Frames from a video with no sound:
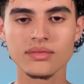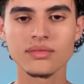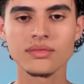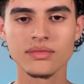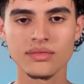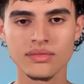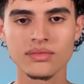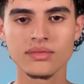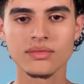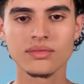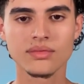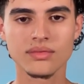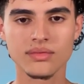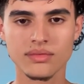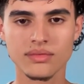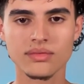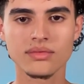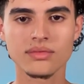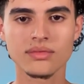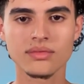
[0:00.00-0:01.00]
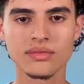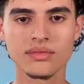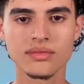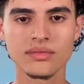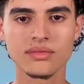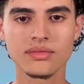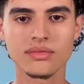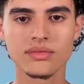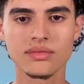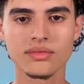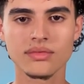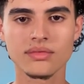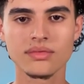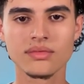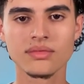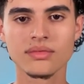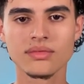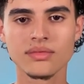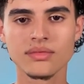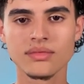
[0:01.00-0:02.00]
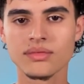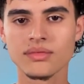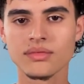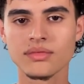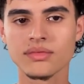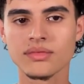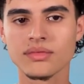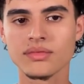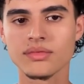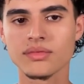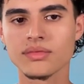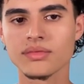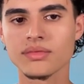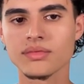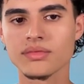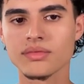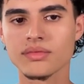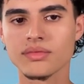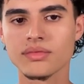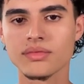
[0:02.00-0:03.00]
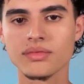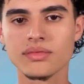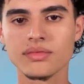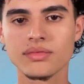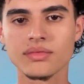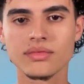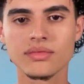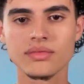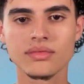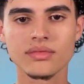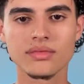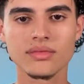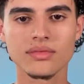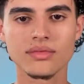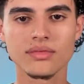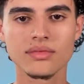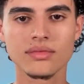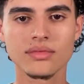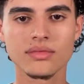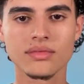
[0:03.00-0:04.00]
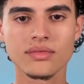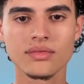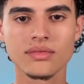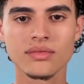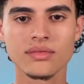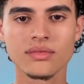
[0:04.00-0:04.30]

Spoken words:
(silent)